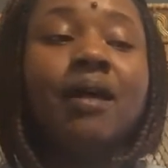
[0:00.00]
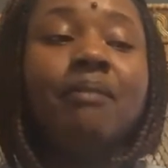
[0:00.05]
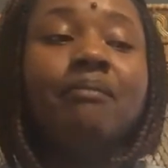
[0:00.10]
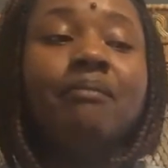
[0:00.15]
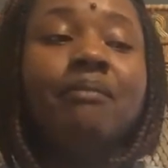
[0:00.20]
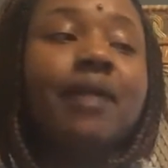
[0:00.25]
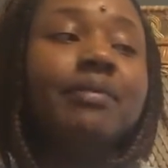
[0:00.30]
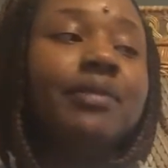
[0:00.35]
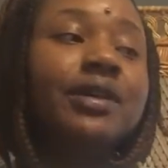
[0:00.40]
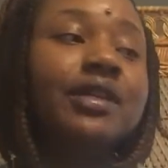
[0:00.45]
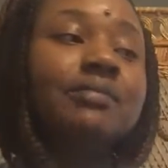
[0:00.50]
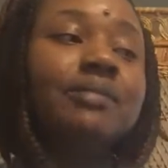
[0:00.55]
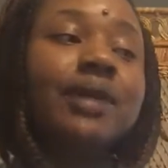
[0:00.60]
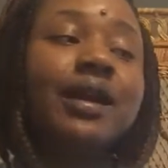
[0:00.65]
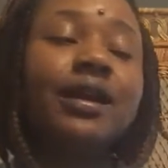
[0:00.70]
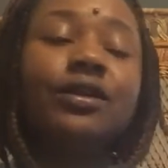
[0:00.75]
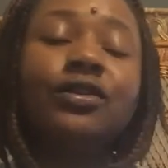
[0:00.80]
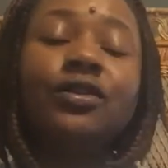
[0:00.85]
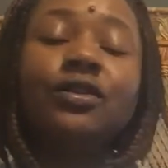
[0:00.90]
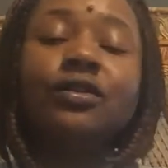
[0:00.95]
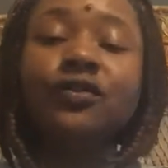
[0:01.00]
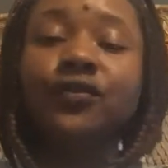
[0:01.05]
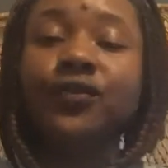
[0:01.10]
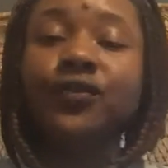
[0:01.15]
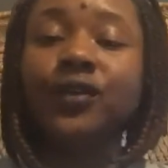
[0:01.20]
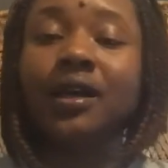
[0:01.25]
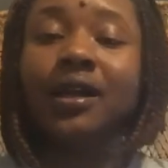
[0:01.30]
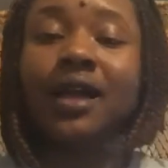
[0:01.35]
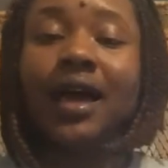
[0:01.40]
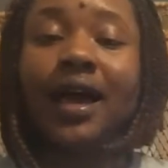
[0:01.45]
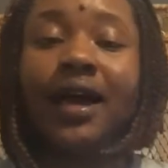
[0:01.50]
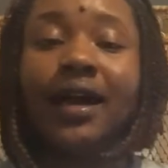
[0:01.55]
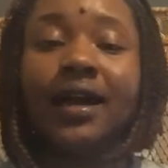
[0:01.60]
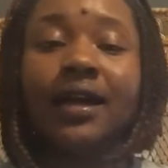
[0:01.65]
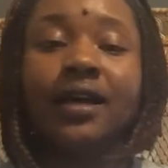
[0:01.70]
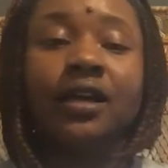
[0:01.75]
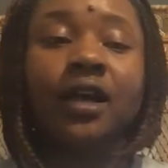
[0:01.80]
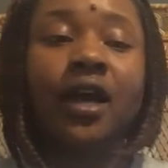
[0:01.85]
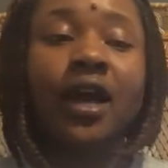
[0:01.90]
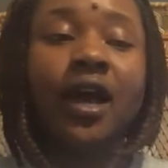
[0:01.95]
maybe it's making you feel
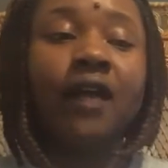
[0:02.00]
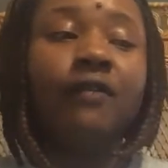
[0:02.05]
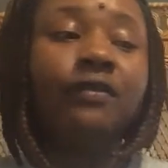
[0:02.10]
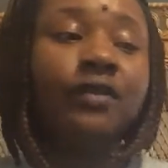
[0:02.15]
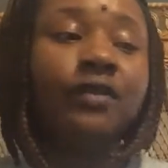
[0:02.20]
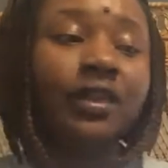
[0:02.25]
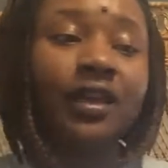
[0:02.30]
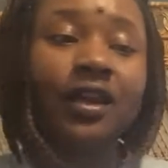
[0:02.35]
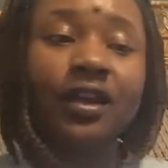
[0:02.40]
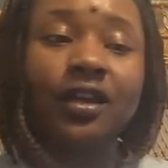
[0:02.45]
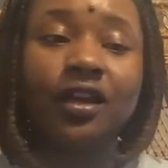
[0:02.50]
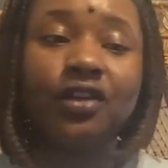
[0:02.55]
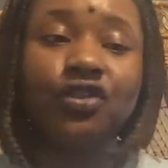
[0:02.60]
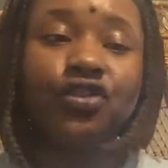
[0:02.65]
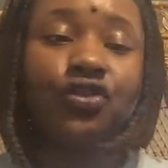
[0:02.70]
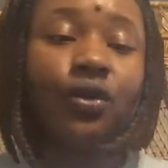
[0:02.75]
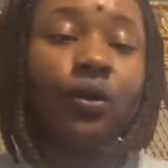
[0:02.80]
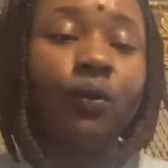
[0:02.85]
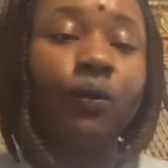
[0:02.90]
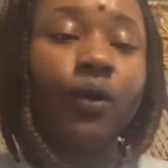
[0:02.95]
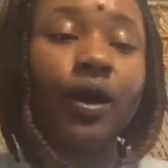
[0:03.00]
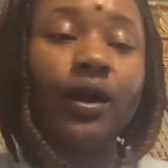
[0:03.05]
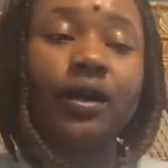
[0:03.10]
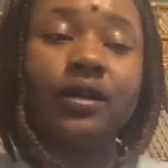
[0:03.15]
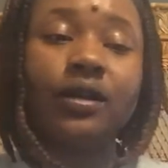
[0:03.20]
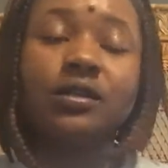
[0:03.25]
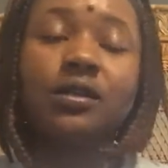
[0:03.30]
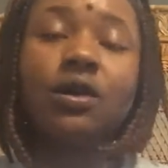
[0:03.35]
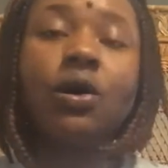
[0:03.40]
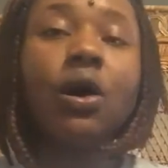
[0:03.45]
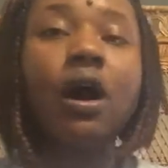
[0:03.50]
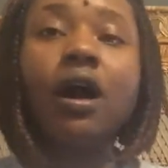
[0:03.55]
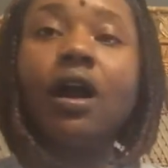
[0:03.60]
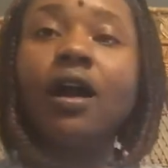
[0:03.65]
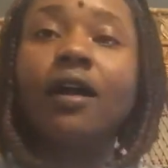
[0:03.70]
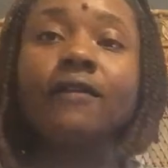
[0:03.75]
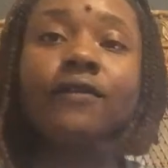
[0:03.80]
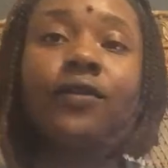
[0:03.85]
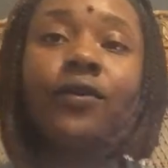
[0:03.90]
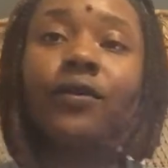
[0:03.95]
like everything that you're working so
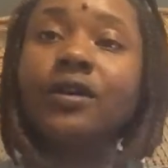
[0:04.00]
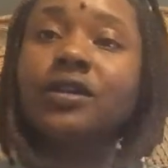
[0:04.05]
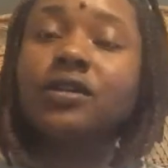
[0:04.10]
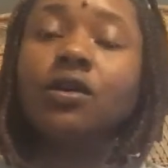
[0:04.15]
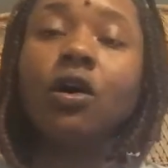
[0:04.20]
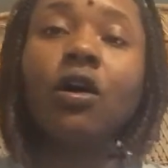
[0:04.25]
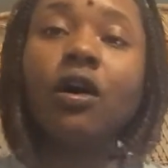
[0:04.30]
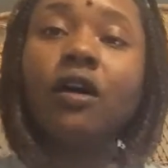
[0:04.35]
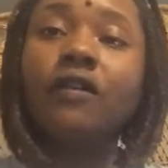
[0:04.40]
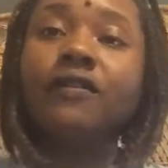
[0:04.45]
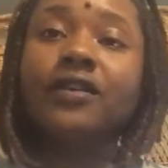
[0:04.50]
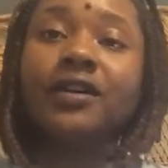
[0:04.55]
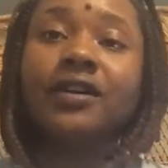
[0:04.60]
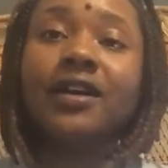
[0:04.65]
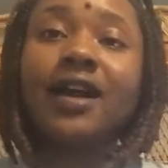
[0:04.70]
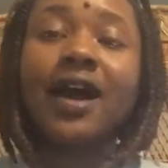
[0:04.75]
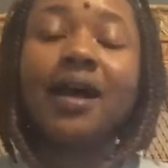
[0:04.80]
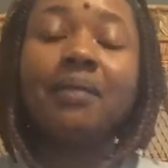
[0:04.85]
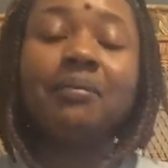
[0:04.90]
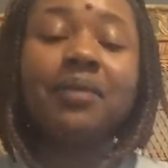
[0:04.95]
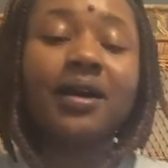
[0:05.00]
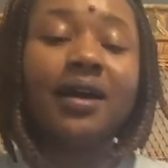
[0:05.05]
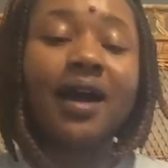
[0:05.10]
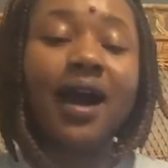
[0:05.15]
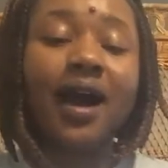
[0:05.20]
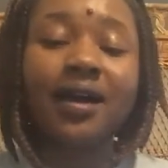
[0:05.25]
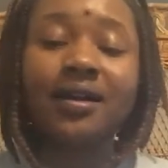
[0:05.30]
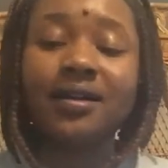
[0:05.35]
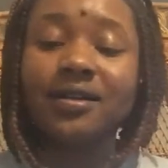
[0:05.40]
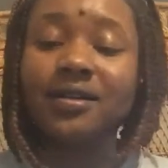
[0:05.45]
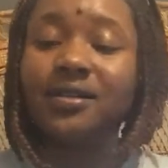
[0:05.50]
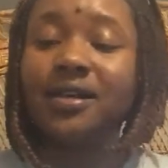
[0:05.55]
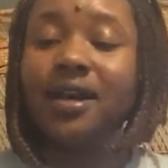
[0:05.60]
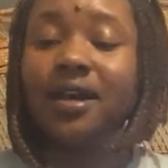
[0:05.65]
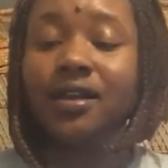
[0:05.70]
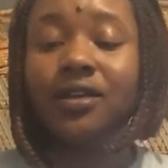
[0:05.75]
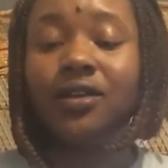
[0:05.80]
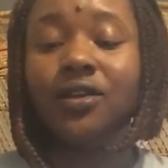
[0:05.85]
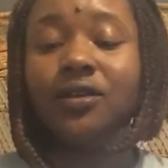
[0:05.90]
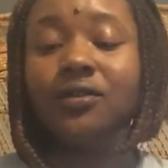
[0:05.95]
hard for is all for naught, but God is
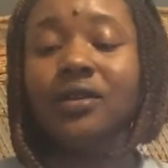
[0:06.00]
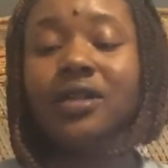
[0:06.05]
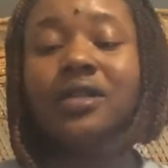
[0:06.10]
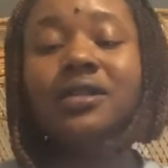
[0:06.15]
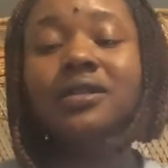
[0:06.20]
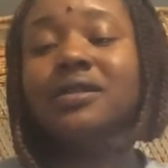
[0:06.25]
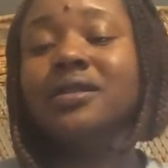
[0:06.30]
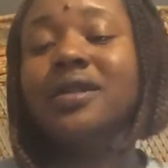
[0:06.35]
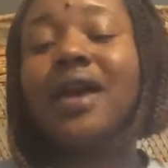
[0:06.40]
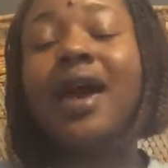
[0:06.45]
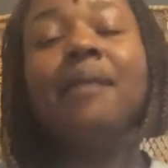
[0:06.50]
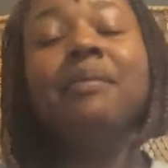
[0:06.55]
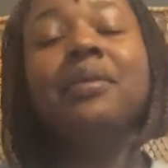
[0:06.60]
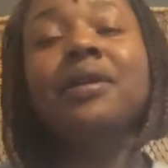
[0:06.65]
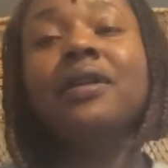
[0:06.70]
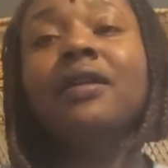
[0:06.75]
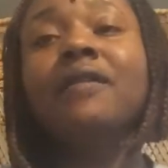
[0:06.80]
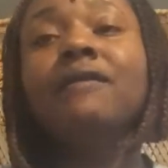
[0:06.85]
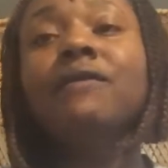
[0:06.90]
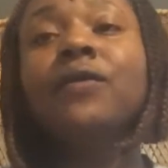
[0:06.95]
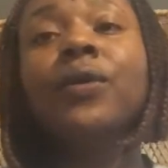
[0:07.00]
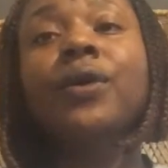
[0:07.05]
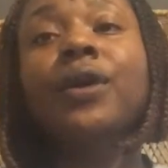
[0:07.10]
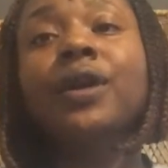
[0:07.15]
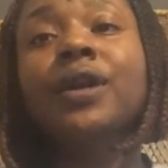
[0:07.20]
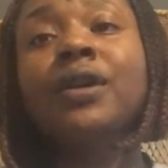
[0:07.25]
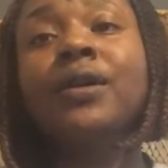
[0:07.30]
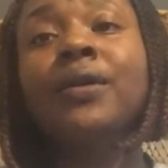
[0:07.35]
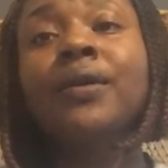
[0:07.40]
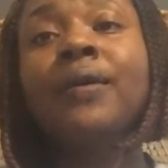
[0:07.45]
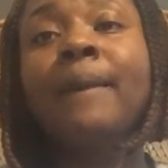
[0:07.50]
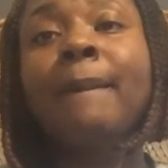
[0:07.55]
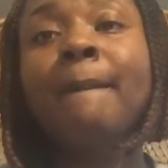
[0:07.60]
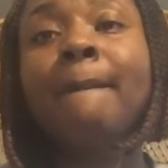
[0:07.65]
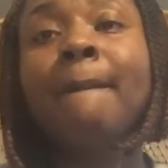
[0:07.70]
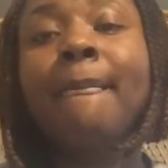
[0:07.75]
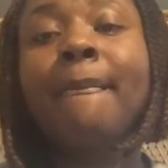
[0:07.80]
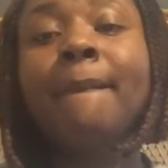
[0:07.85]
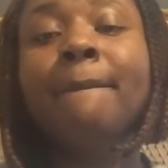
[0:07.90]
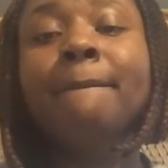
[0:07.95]
telling you this is happening for you.
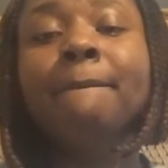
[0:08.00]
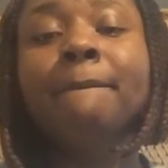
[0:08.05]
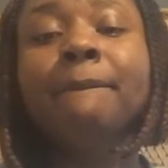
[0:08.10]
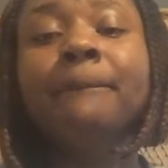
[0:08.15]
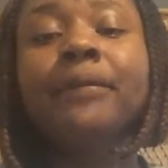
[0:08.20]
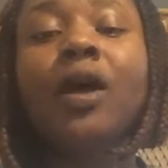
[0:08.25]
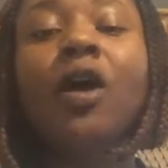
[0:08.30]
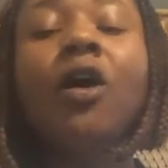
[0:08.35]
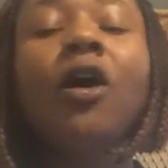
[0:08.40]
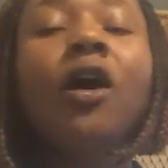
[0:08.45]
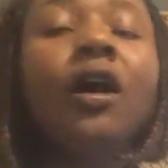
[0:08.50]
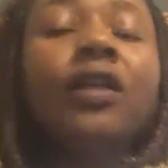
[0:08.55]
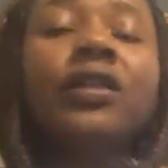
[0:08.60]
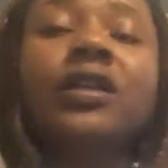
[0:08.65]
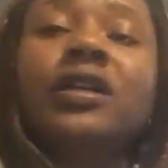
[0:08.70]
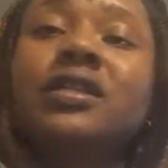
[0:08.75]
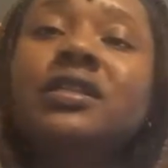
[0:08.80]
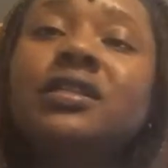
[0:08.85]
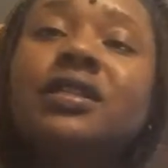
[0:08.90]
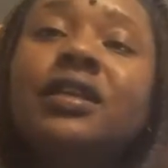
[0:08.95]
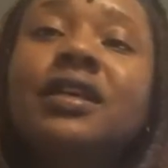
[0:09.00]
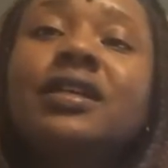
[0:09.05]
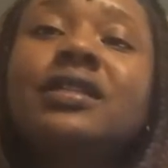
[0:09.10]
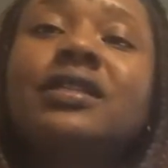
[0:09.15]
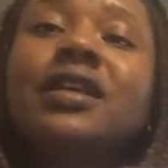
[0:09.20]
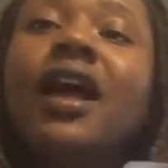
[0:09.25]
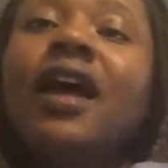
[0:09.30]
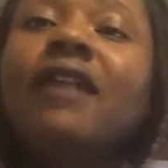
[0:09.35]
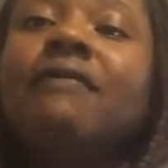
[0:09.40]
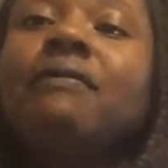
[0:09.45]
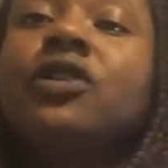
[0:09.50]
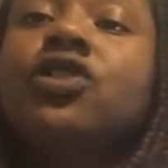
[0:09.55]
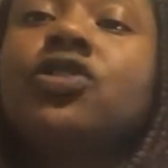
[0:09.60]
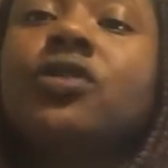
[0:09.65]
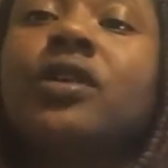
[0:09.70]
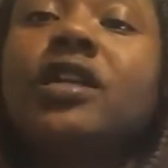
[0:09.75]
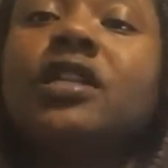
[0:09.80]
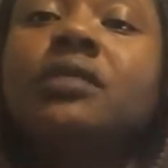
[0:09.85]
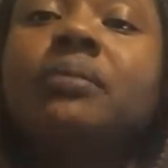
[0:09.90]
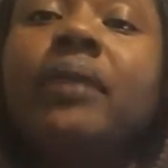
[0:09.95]
All these things that have been
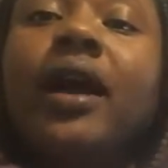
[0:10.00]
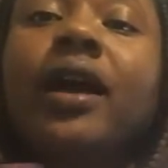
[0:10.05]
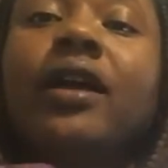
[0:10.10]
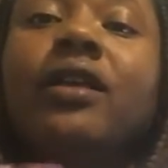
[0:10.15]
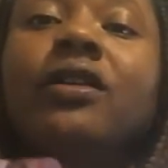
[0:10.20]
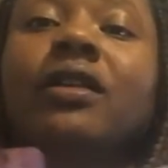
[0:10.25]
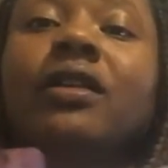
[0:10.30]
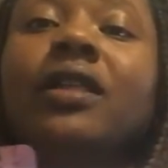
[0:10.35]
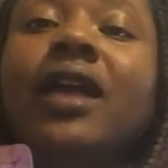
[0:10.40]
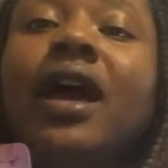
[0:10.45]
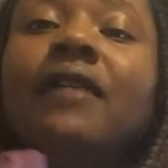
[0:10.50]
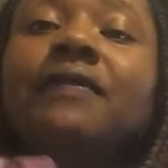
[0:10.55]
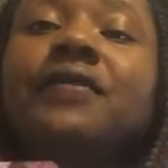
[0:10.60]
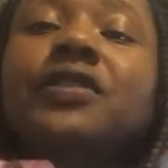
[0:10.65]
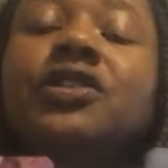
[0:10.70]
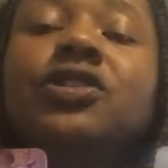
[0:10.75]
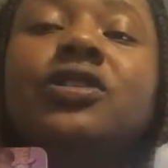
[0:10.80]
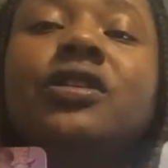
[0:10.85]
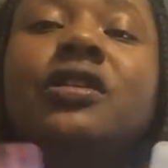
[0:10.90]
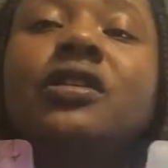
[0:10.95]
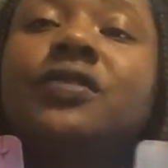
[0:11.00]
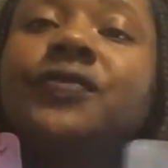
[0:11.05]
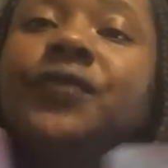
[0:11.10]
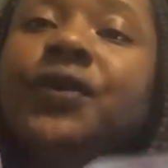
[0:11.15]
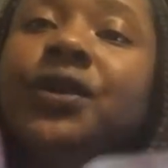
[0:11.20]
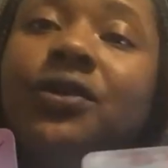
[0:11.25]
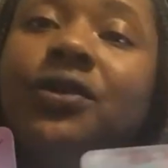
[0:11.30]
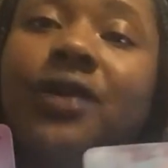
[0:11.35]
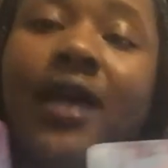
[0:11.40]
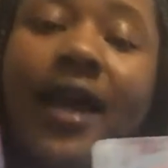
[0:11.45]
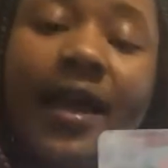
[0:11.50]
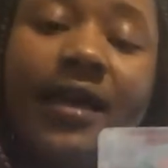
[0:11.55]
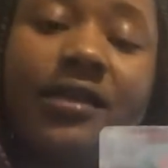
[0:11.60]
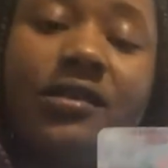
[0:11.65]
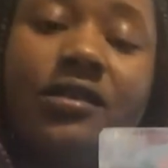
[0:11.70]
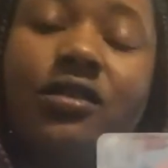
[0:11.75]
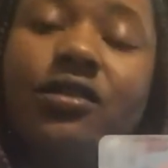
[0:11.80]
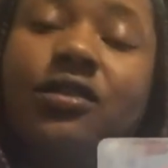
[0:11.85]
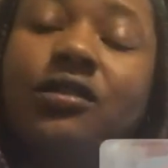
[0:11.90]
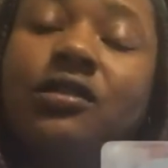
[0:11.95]
transpiring in your life is just for you to
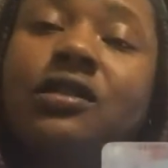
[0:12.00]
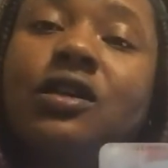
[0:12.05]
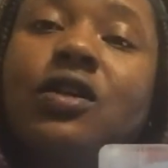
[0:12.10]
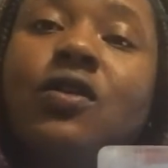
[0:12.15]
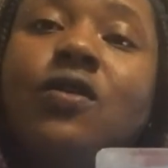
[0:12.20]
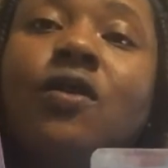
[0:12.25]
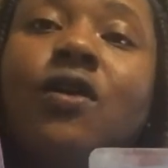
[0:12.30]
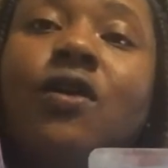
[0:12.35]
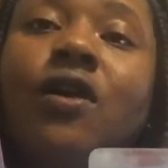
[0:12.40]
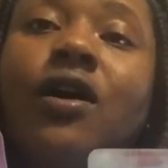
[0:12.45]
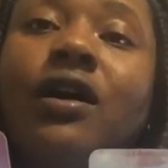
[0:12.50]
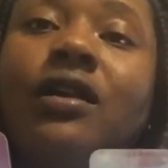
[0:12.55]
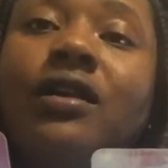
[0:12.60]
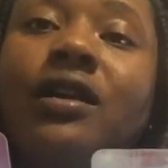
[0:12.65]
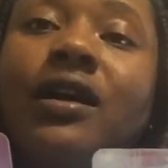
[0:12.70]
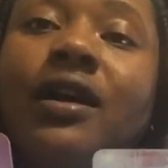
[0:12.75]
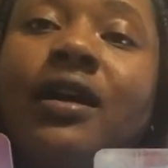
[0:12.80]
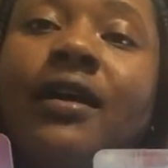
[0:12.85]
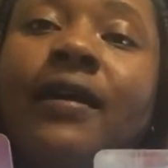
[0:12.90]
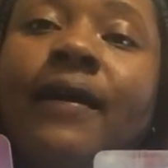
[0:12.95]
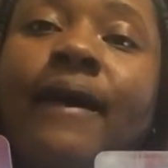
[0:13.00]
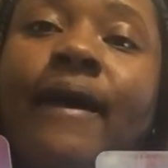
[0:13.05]
answer your soul calling.